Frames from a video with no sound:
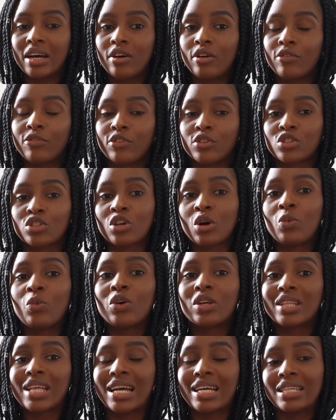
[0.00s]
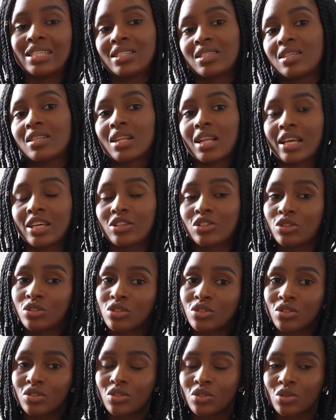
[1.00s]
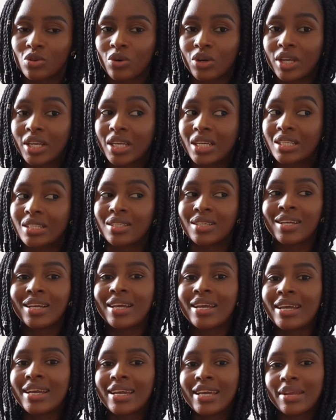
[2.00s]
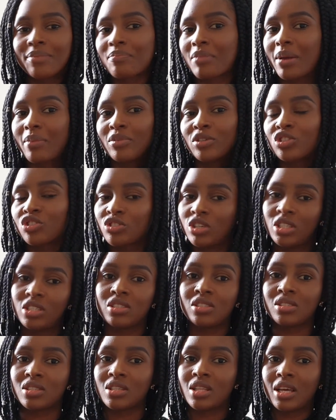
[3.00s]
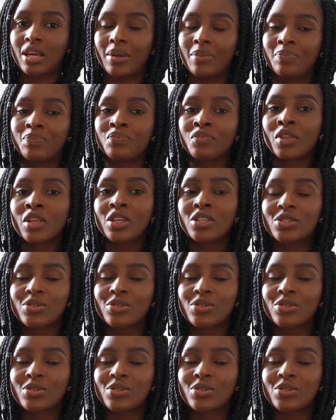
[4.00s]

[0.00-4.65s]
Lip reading: or for someone that isn't used to sewing, it might be strange to them.